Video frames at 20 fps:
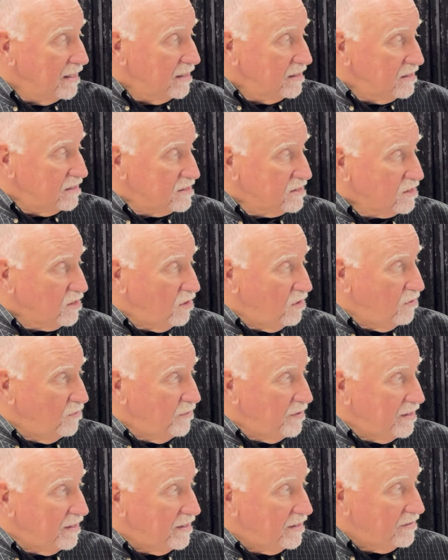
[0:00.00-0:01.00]
Let's go
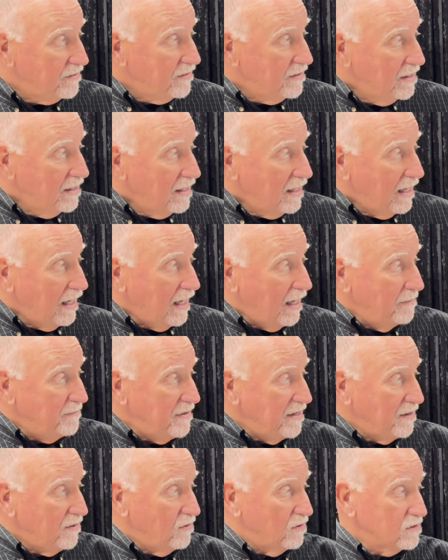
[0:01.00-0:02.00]
with
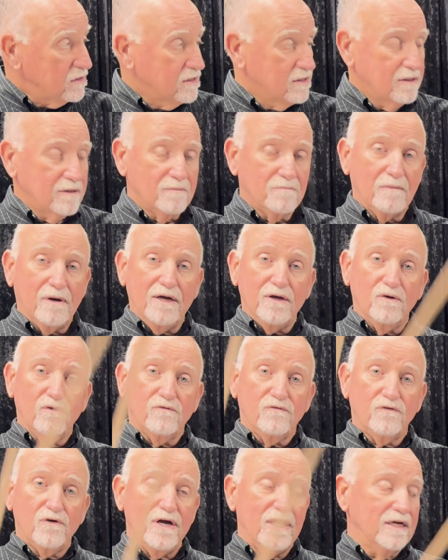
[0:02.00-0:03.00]
amigos, my own
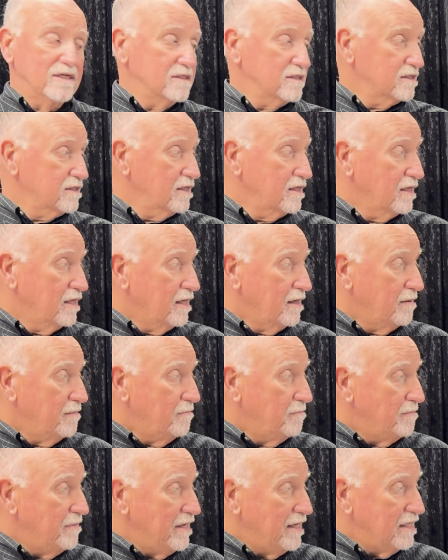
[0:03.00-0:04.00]
friends.
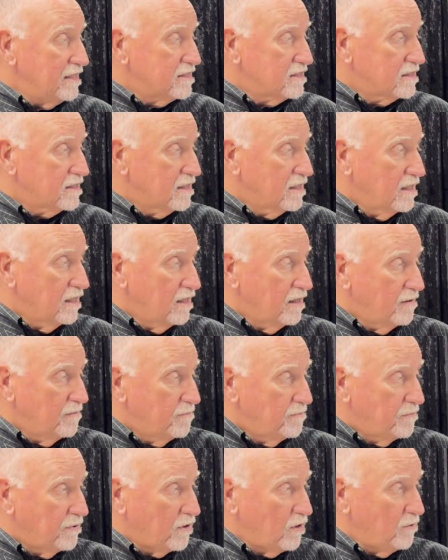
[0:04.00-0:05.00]
Mis
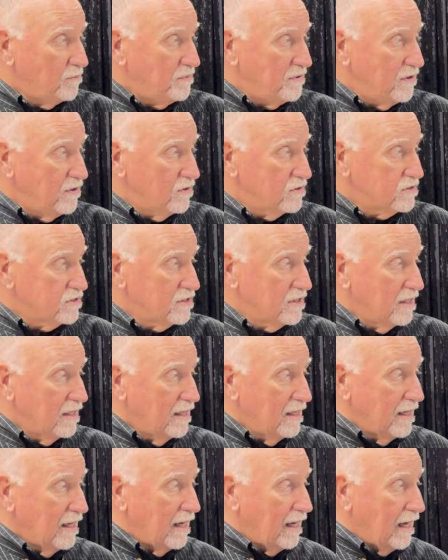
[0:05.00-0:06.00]
propios
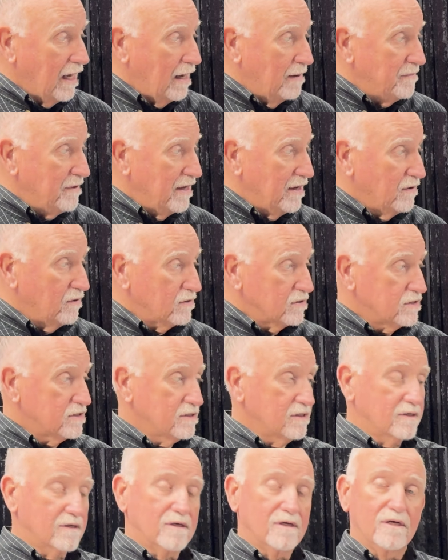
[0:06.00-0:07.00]

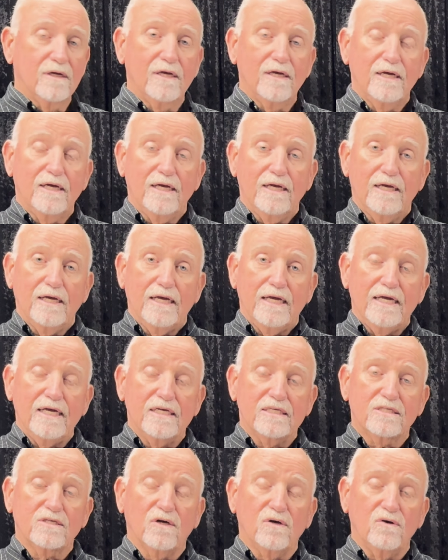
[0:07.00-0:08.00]
amigos.
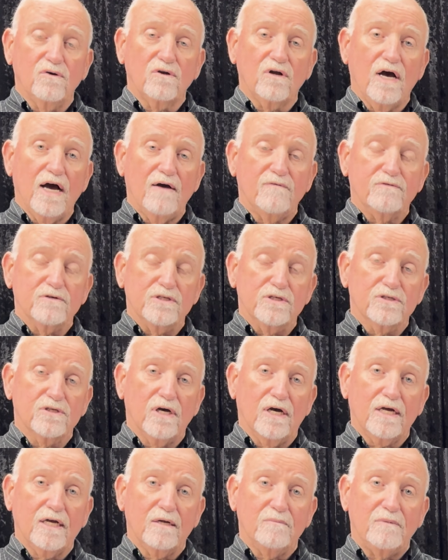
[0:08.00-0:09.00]
His own office. You're
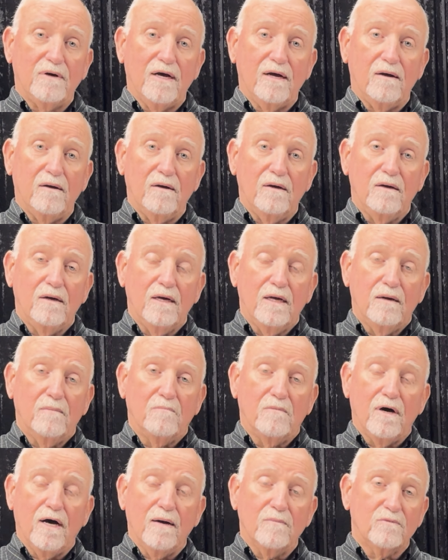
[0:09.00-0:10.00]
talking about
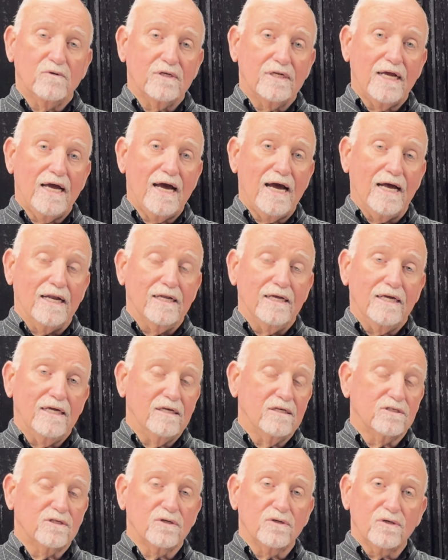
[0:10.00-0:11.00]
mom or dad.
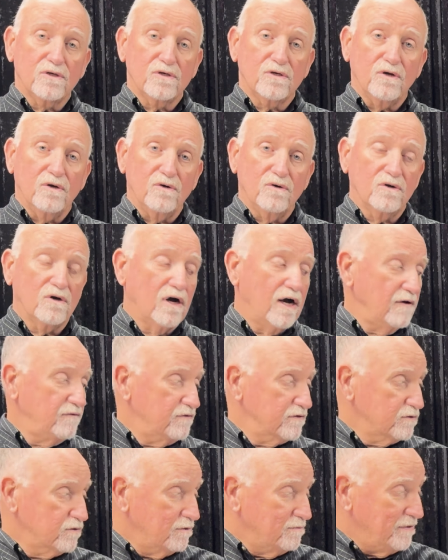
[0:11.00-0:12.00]
His or her own
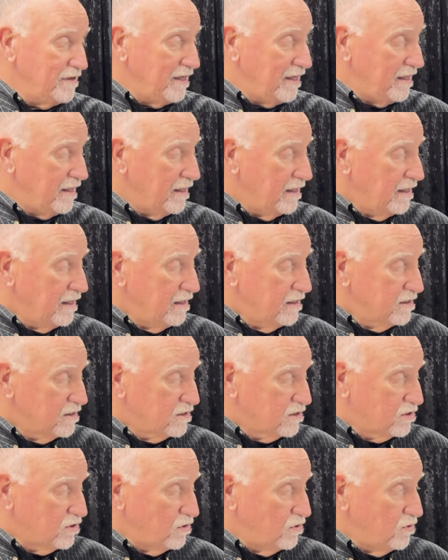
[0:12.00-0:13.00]
office would be
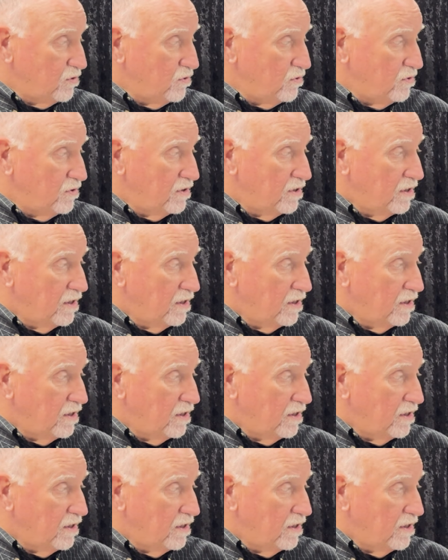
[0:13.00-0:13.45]
su